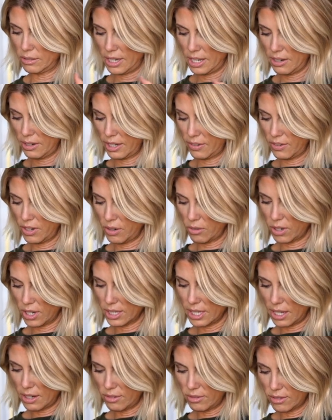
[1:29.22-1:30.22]
I don't even know,
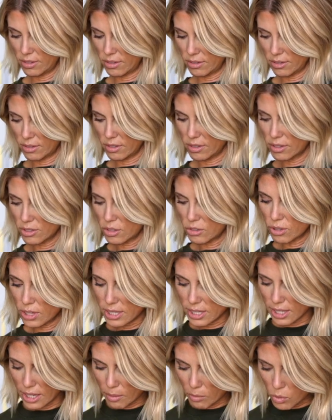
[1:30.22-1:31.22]
because I don't do
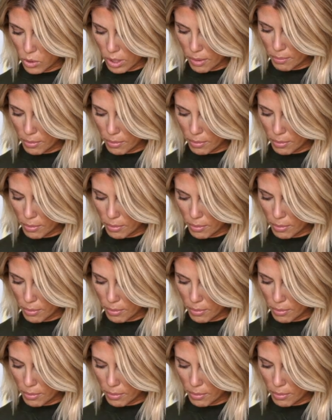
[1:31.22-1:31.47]
this anymore,